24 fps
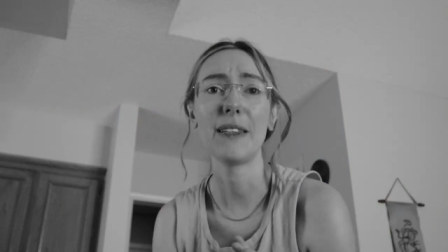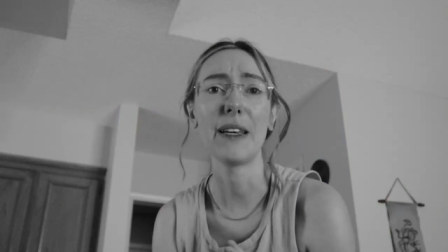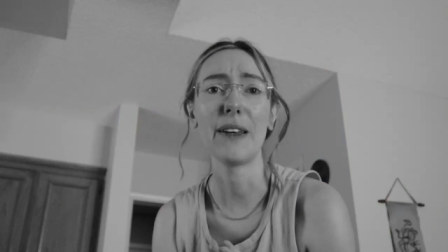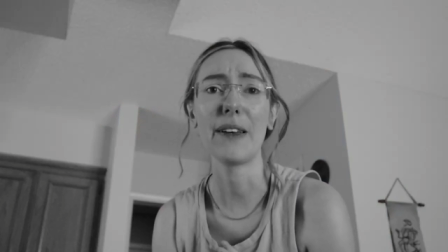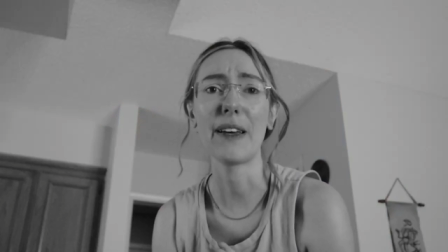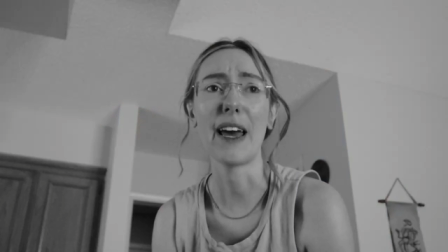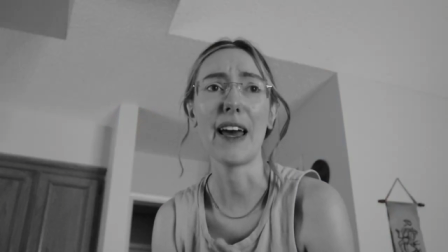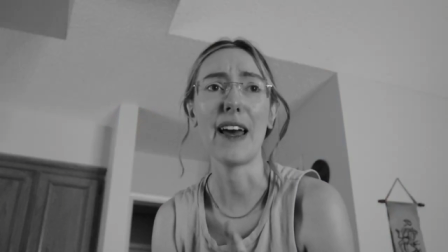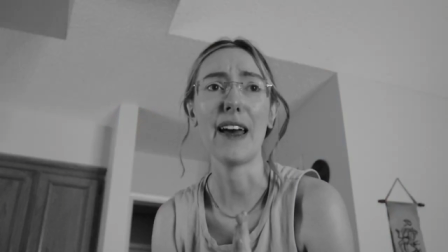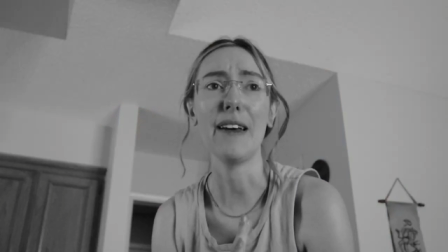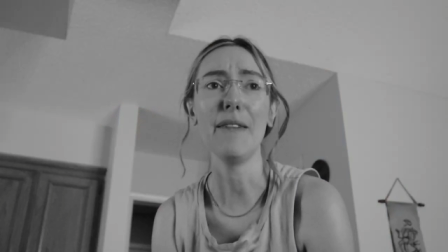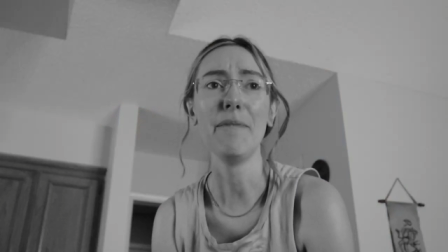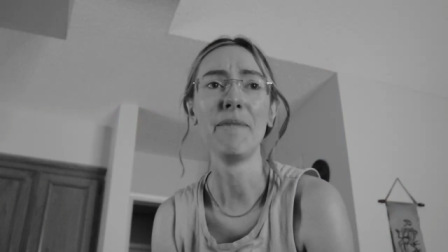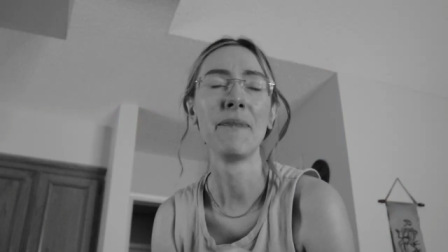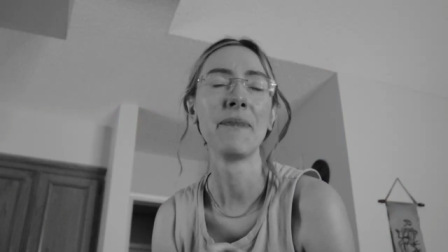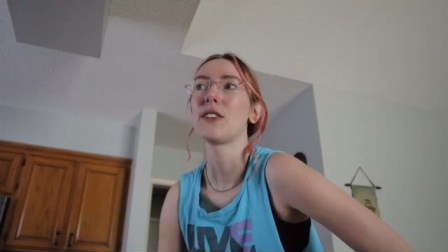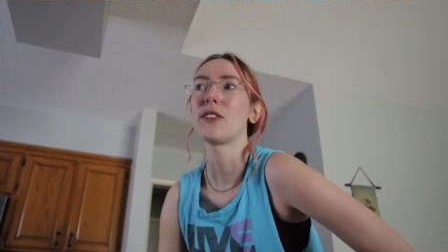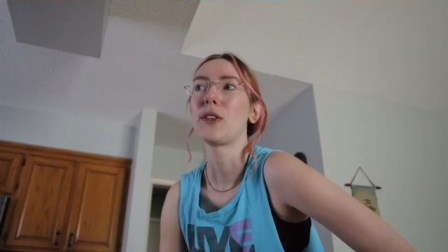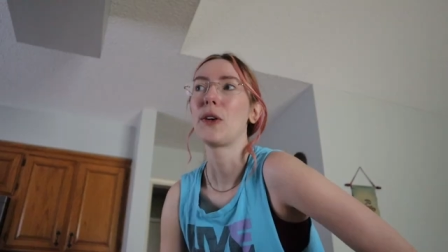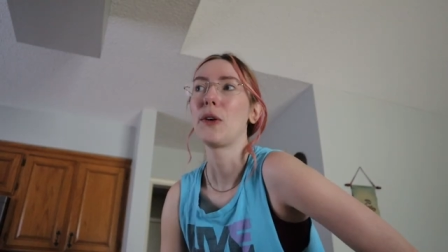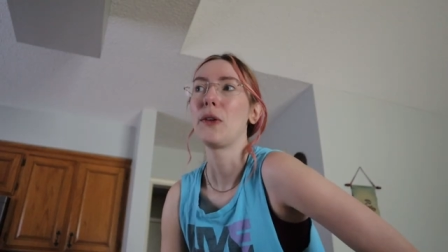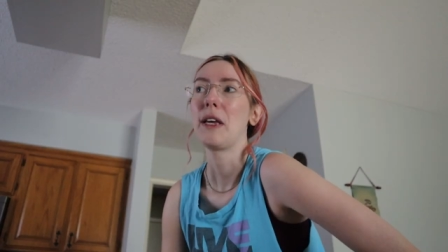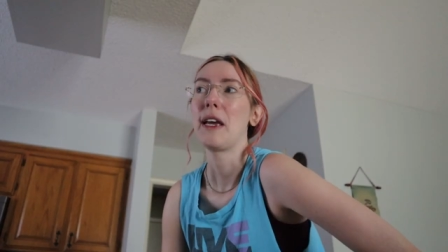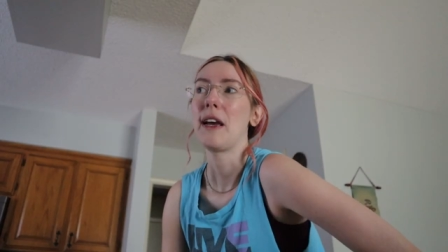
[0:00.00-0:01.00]
okay.
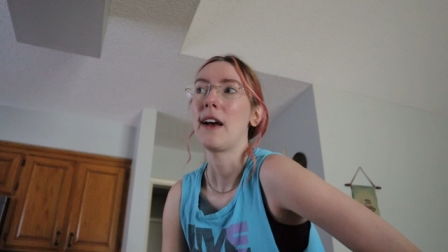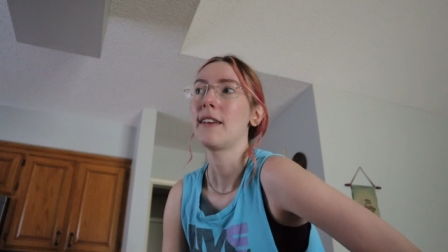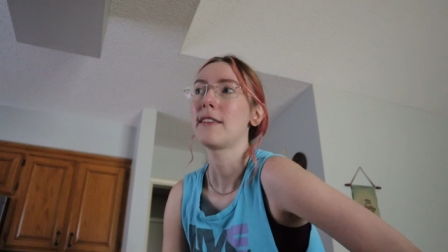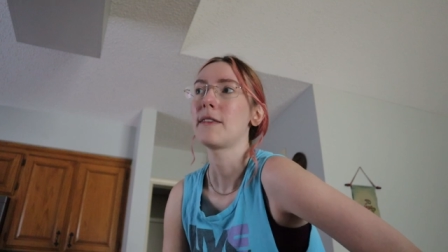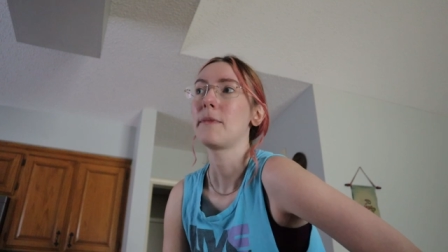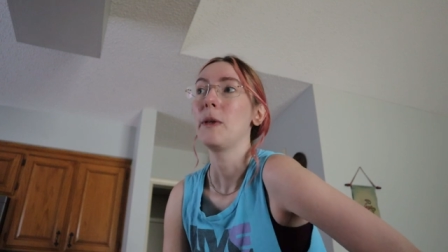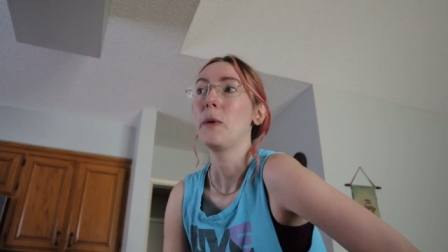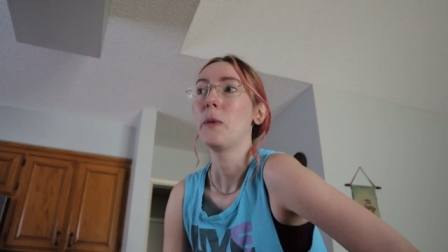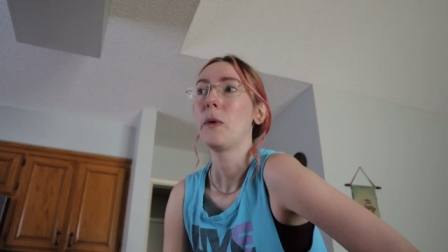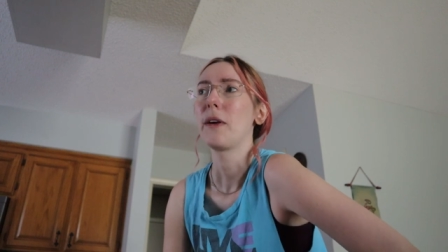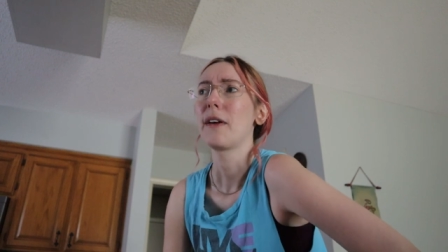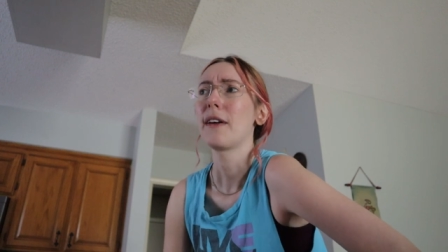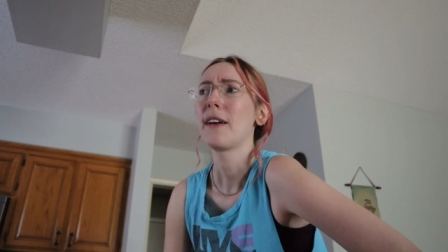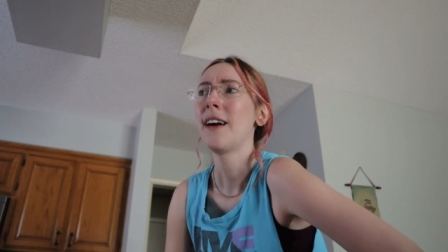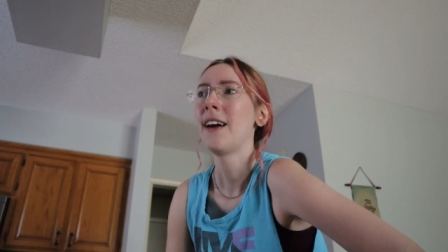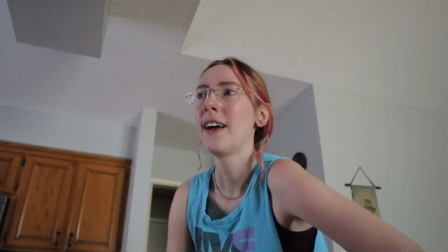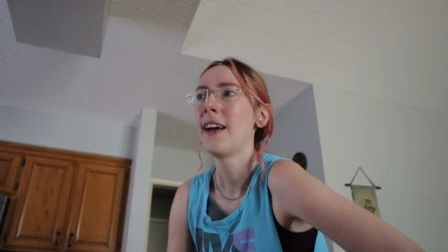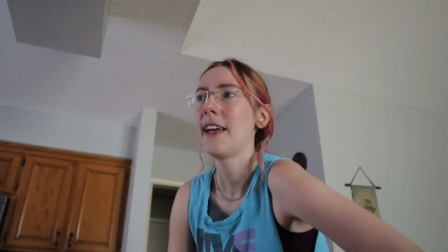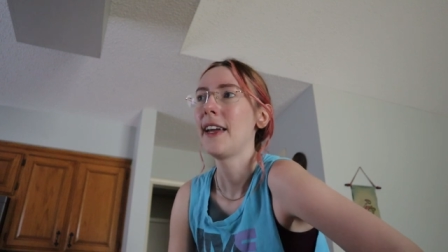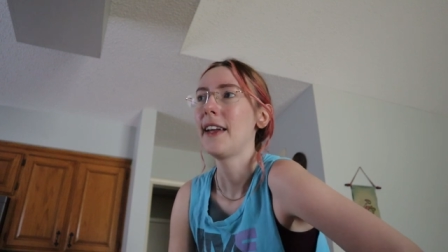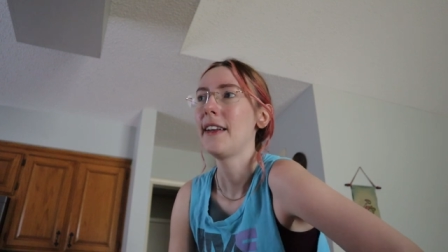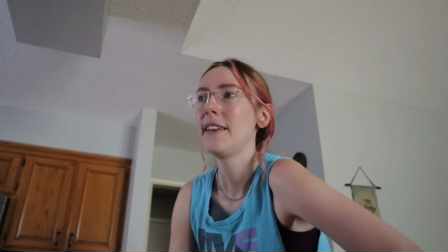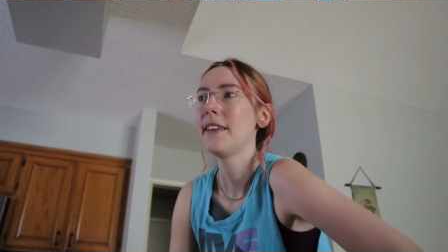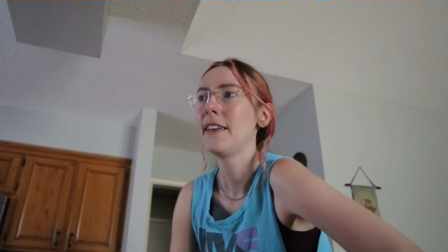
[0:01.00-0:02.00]
So they asked me what
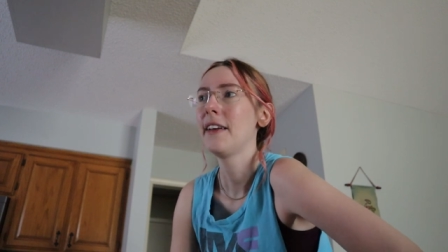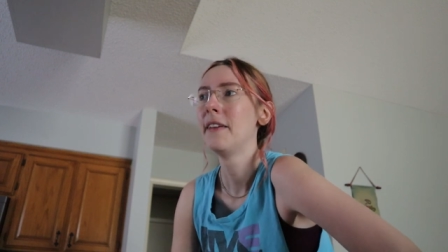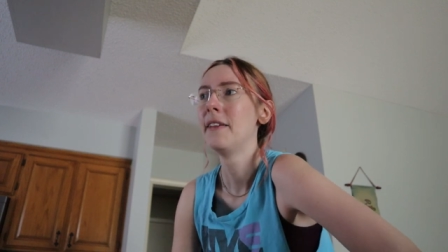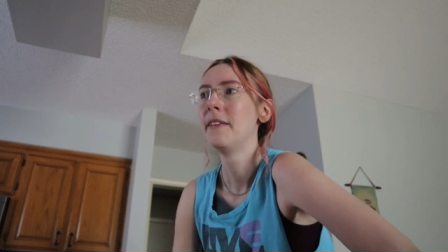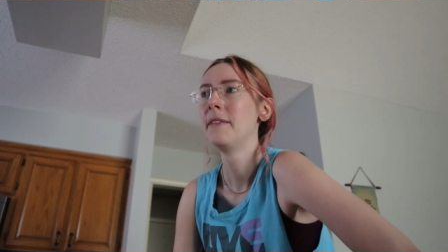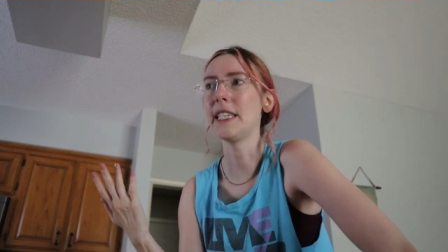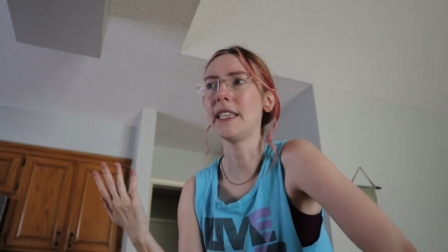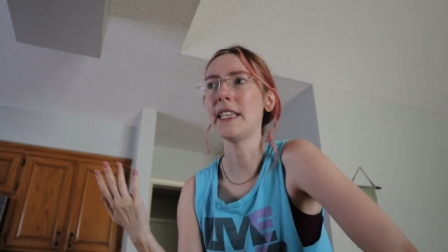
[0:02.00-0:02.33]
kind,